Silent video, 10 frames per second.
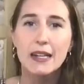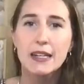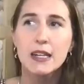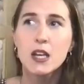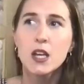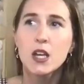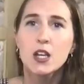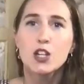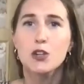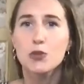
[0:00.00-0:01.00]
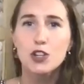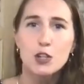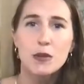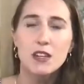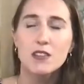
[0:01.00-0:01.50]
And, you're going
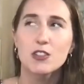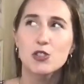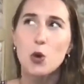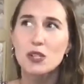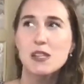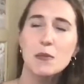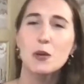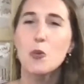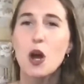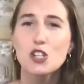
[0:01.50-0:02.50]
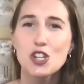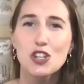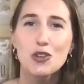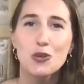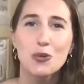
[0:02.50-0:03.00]
to be, there's always somebody watching
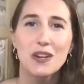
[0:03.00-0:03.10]
you.